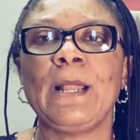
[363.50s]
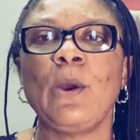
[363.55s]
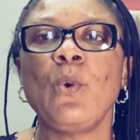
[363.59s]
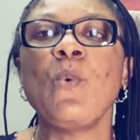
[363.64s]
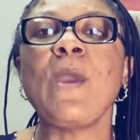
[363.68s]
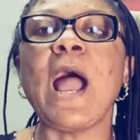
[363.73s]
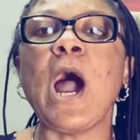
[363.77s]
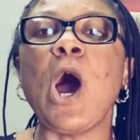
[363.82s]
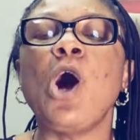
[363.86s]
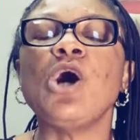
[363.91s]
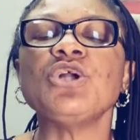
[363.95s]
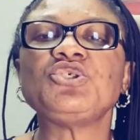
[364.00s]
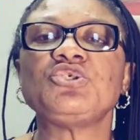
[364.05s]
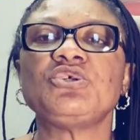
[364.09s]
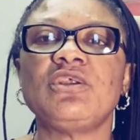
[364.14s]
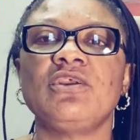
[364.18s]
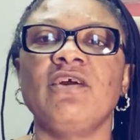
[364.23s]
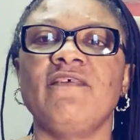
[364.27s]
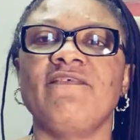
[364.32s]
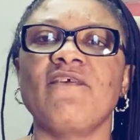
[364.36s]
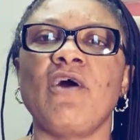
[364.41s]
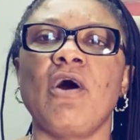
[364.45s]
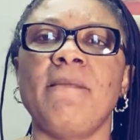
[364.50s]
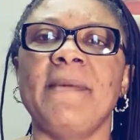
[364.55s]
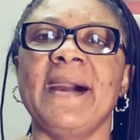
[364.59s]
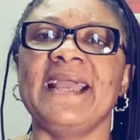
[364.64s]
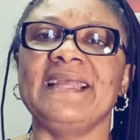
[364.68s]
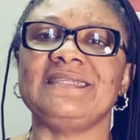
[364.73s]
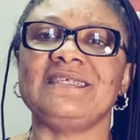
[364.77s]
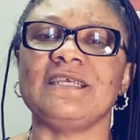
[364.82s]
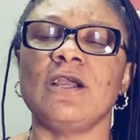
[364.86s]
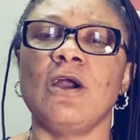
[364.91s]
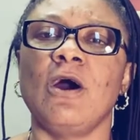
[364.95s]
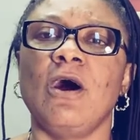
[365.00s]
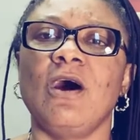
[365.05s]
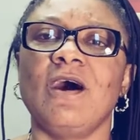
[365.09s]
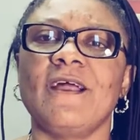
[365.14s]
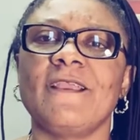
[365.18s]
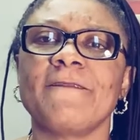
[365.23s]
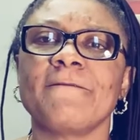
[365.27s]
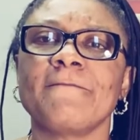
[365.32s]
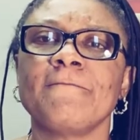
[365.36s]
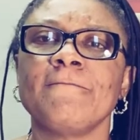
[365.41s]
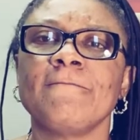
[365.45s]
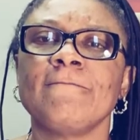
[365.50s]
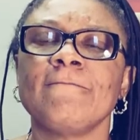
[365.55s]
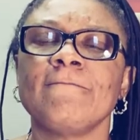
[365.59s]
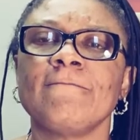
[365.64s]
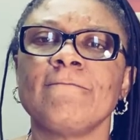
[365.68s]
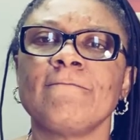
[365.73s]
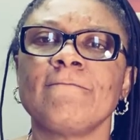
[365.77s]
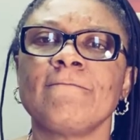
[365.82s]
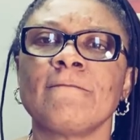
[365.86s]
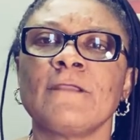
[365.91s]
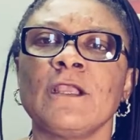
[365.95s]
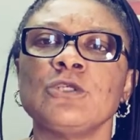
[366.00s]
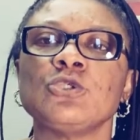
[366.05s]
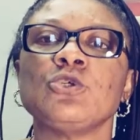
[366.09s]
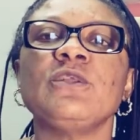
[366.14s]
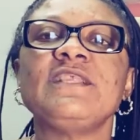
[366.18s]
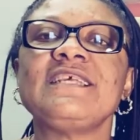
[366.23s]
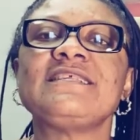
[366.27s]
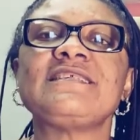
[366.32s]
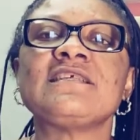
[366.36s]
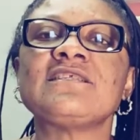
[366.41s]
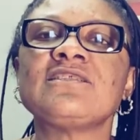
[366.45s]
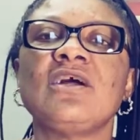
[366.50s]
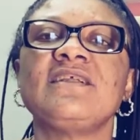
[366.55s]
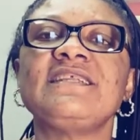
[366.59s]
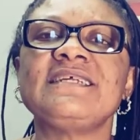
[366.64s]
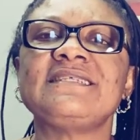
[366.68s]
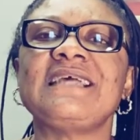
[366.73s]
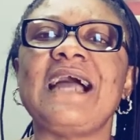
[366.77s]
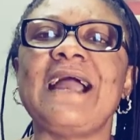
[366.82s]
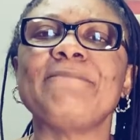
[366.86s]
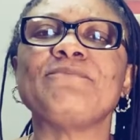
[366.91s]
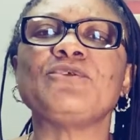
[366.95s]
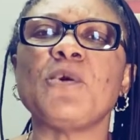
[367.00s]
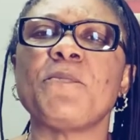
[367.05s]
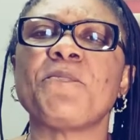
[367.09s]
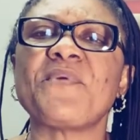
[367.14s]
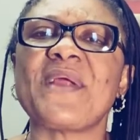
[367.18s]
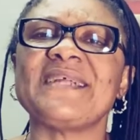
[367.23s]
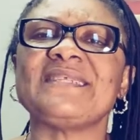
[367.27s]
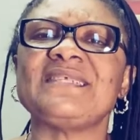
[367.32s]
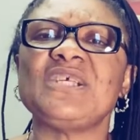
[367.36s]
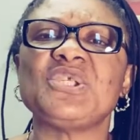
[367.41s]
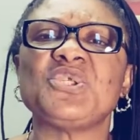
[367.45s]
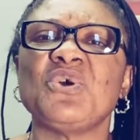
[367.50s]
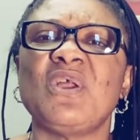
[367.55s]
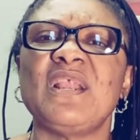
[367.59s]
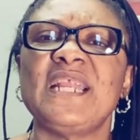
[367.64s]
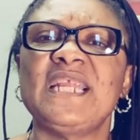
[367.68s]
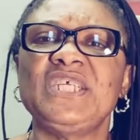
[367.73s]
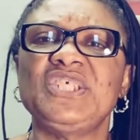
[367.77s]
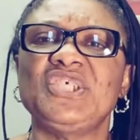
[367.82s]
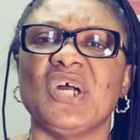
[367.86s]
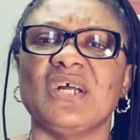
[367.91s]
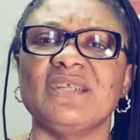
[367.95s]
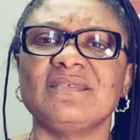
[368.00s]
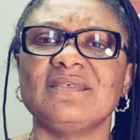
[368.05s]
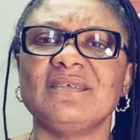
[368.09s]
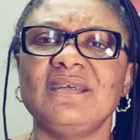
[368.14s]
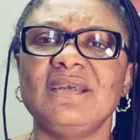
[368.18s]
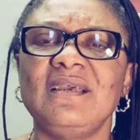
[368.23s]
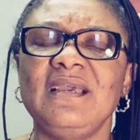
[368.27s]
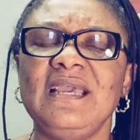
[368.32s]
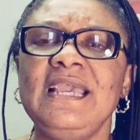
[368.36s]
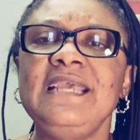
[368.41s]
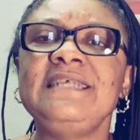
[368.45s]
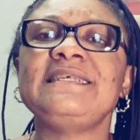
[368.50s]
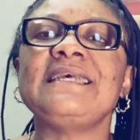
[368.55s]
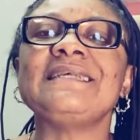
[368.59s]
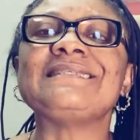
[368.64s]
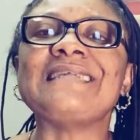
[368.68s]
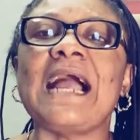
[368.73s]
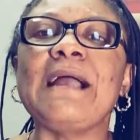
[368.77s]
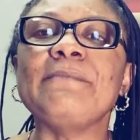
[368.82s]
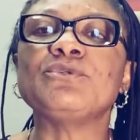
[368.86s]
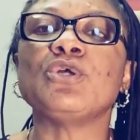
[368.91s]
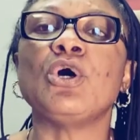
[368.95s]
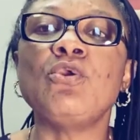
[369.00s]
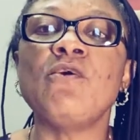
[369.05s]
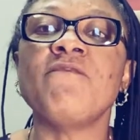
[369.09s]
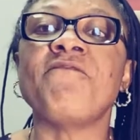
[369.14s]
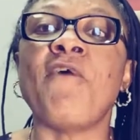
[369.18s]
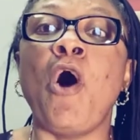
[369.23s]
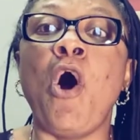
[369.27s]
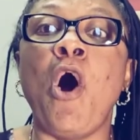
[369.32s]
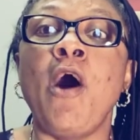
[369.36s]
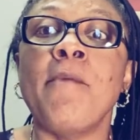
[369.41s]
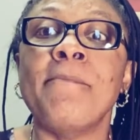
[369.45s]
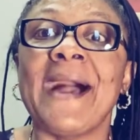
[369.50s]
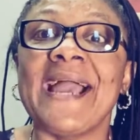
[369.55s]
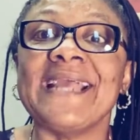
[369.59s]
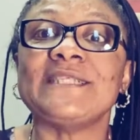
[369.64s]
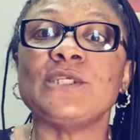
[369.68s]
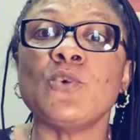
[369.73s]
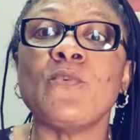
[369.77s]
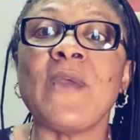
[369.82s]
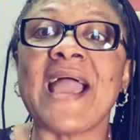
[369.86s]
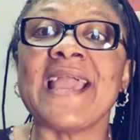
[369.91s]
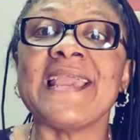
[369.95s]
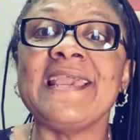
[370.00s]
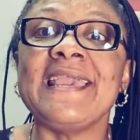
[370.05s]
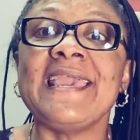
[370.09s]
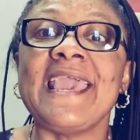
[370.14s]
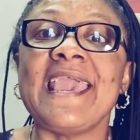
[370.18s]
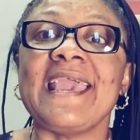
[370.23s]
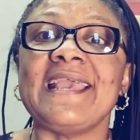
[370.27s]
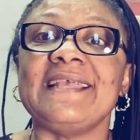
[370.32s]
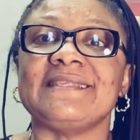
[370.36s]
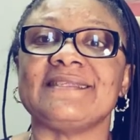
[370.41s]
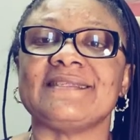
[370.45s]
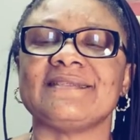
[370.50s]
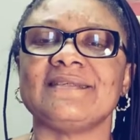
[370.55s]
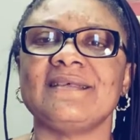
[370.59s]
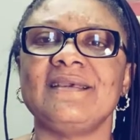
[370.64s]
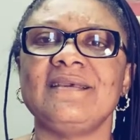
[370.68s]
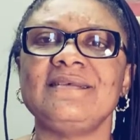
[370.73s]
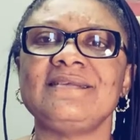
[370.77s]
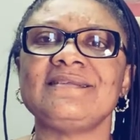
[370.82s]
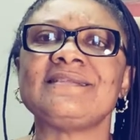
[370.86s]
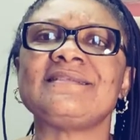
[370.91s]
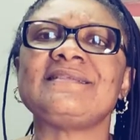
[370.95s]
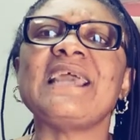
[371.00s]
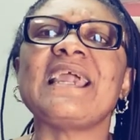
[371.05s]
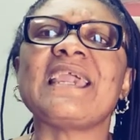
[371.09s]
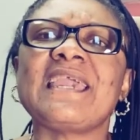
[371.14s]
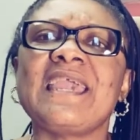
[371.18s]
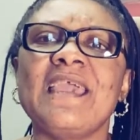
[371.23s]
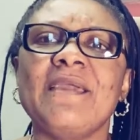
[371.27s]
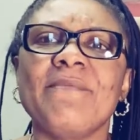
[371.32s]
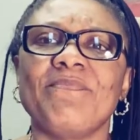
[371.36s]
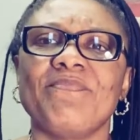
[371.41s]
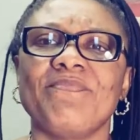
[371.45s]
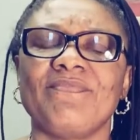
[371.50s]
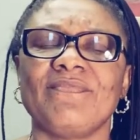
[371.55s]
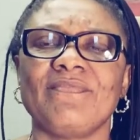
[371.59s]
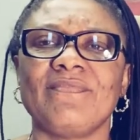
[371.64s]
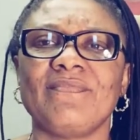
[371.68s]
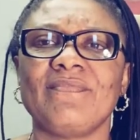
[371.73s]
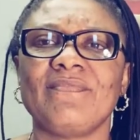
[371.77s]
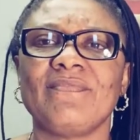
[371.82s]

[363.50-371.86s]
We are all children of Almighty God. So this is not the time to practice your religion. It's a time to look for Almighty where he is. Seek him.